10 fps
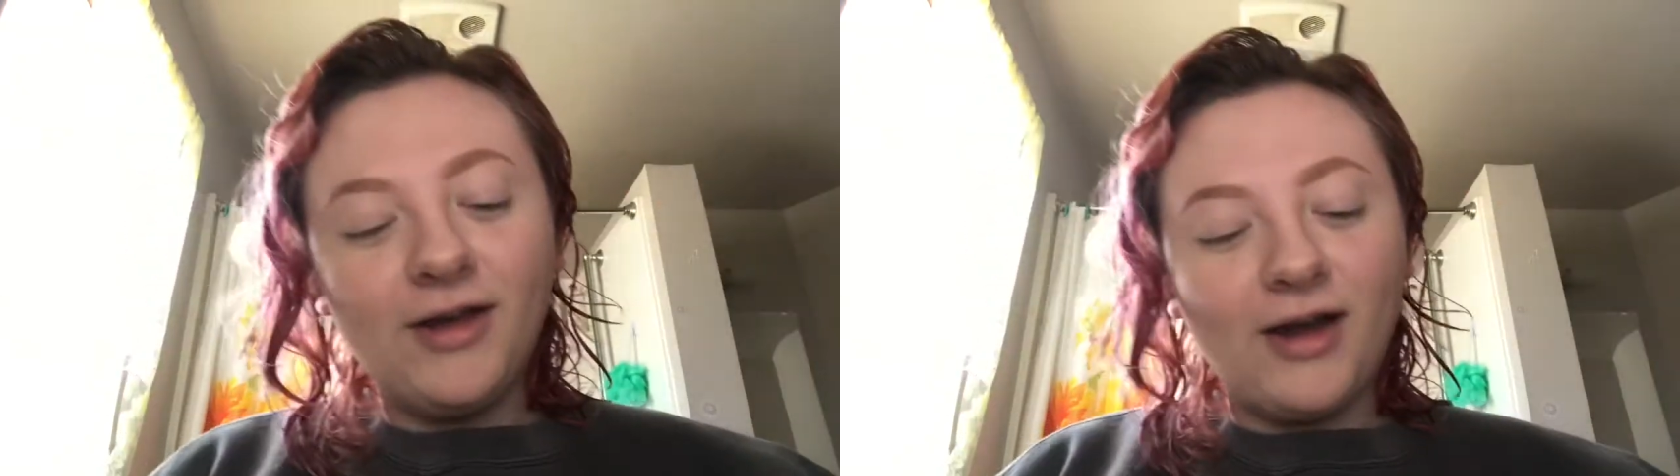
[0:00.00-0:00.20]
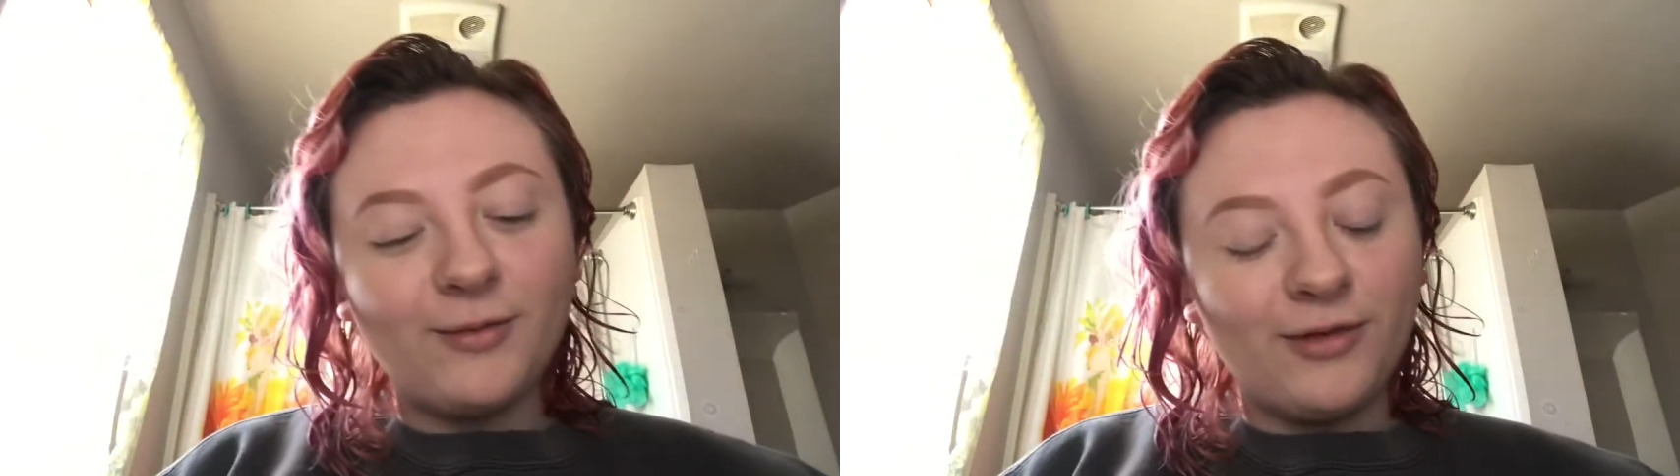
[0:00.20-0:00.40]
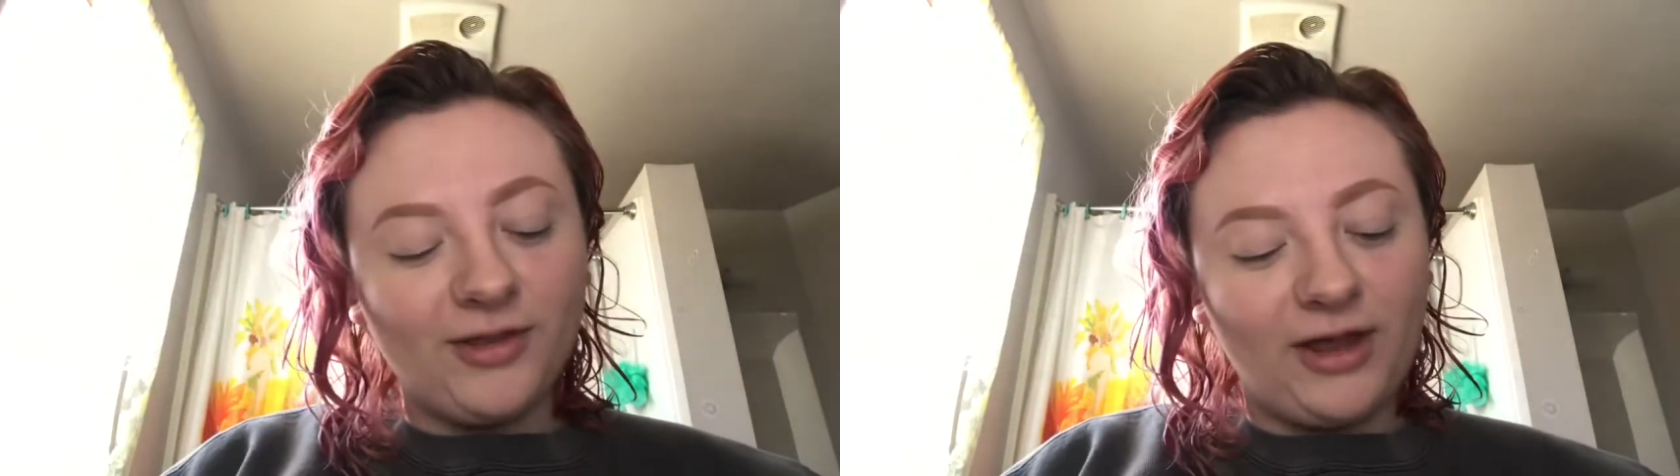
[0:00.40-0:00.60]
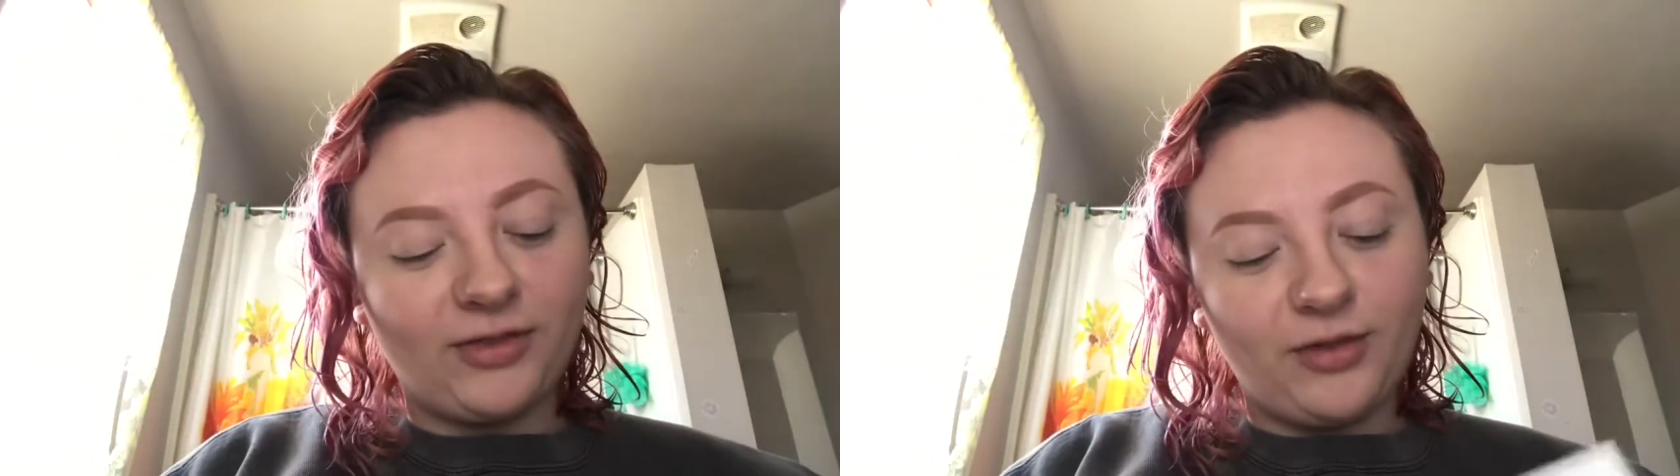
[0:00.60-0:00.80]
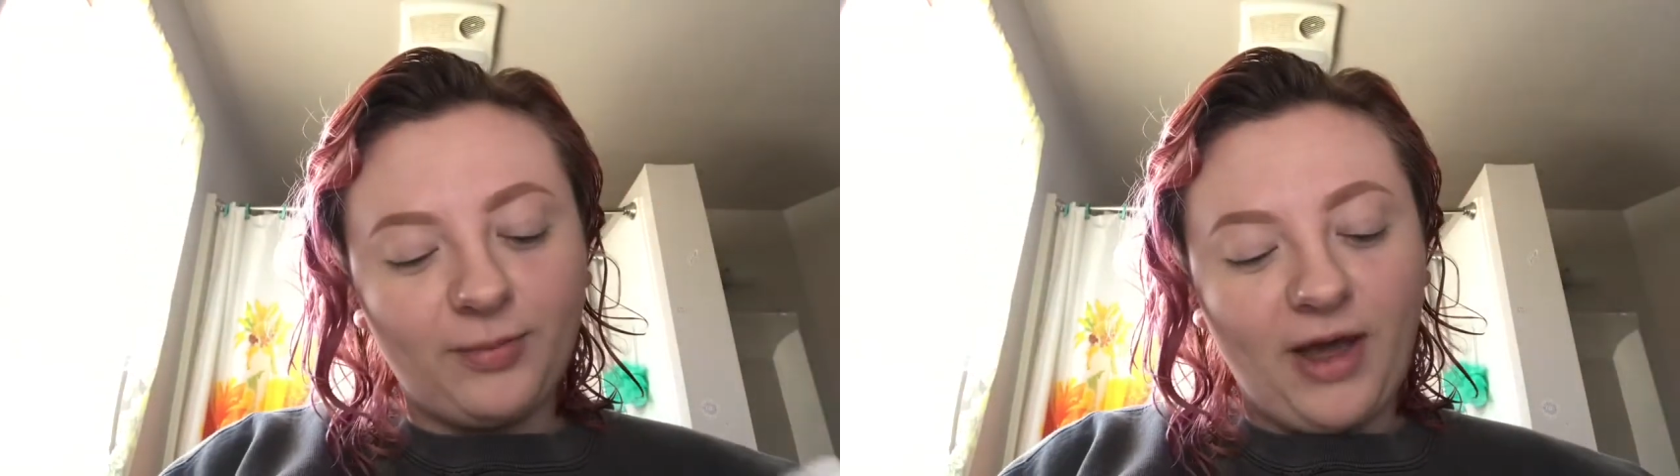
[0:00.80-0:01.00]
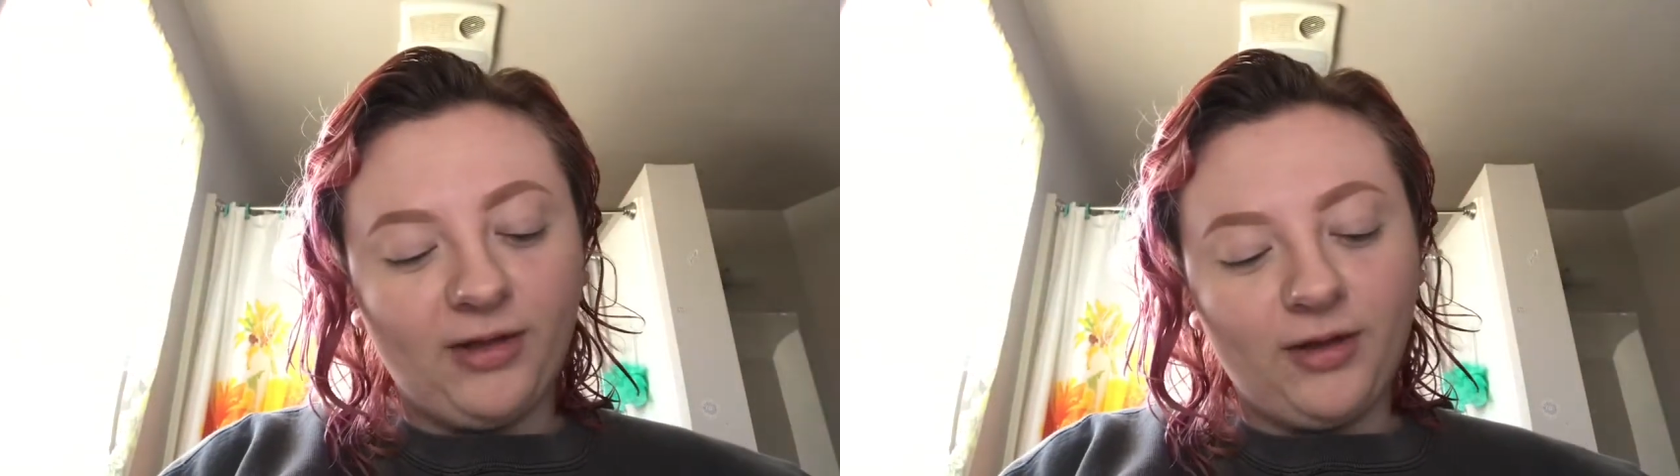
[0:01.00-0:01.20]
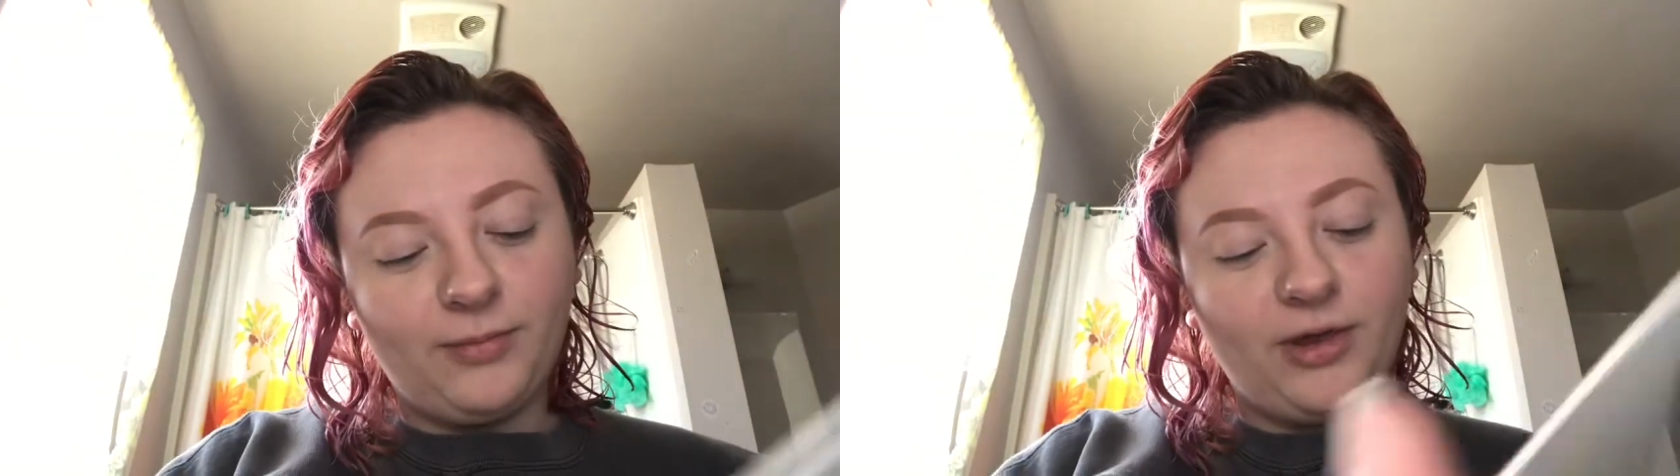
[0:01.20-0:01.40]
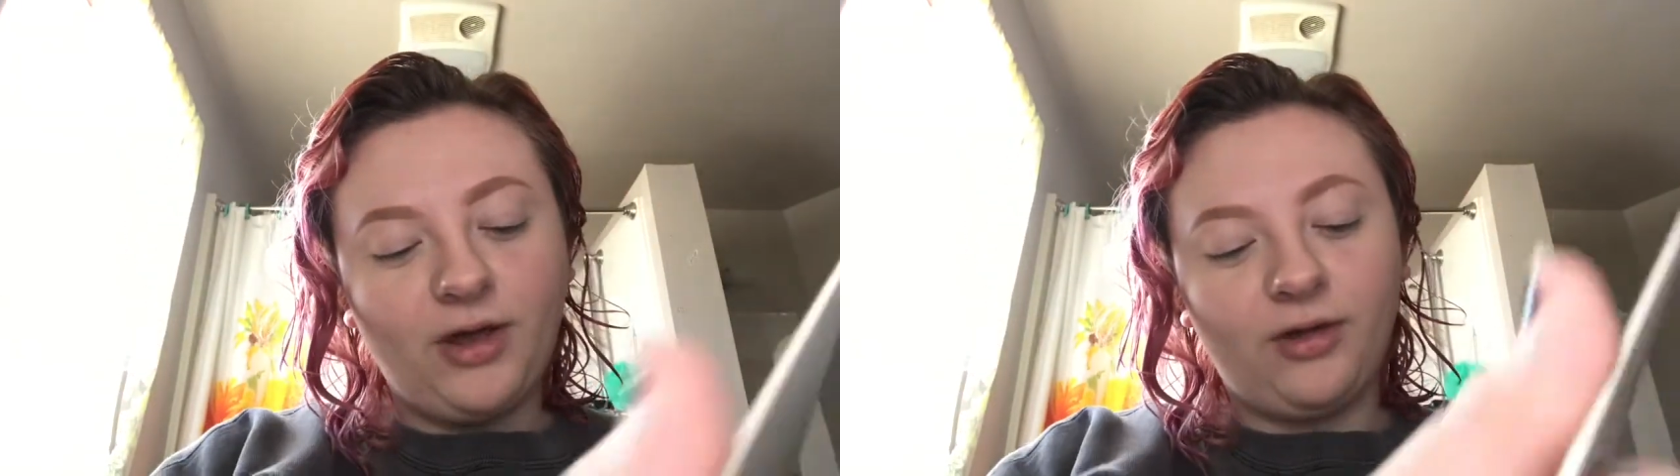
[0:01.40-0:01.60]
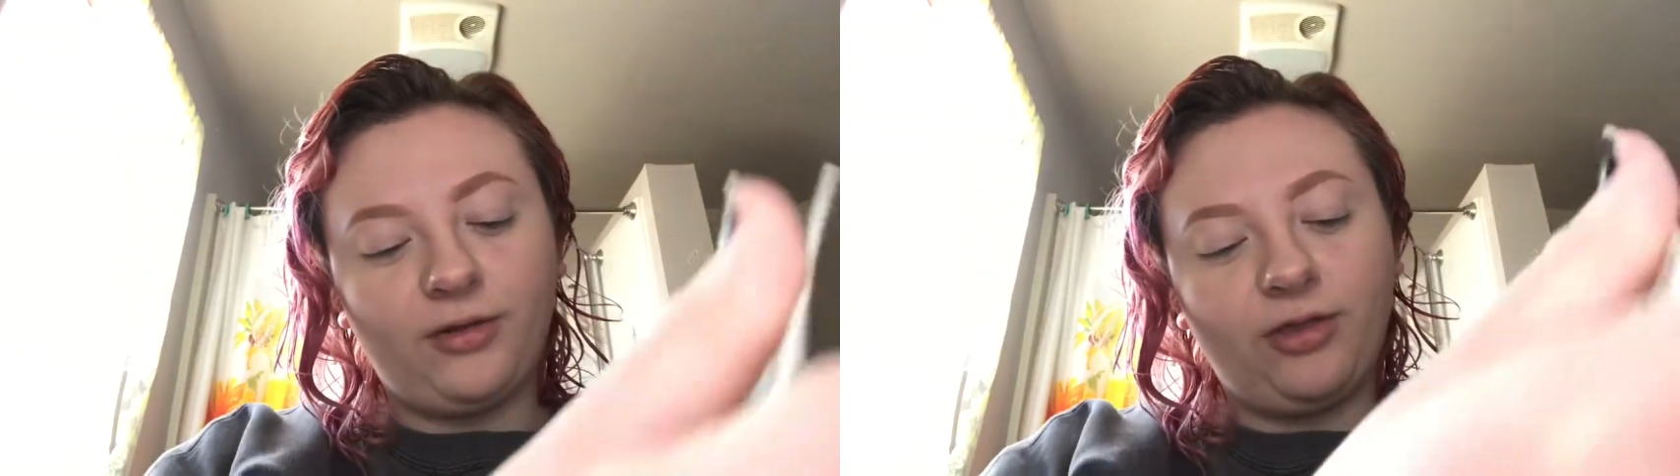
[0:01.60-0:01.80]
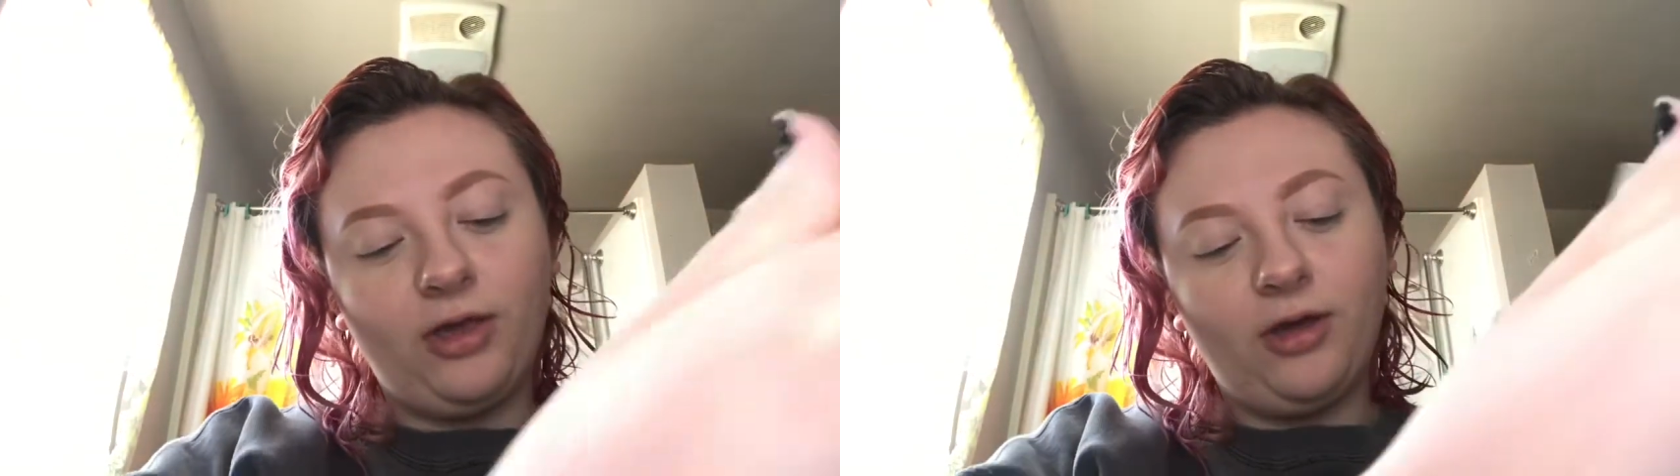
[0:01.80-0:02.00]
I really like this palette because
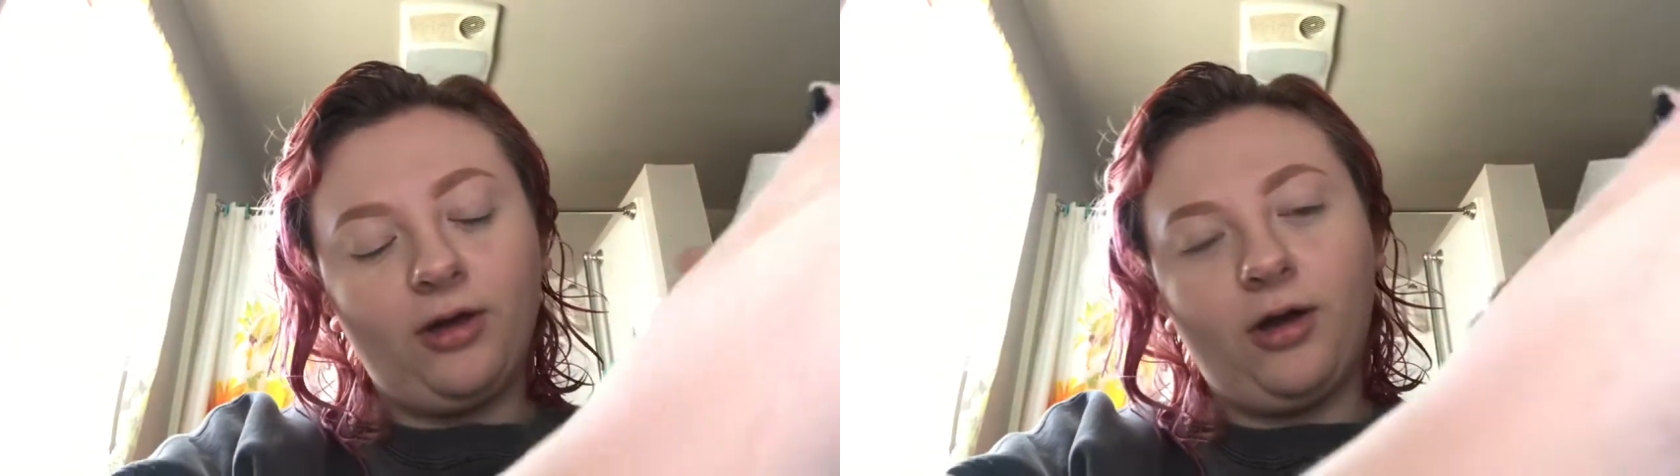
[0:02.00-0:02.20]
the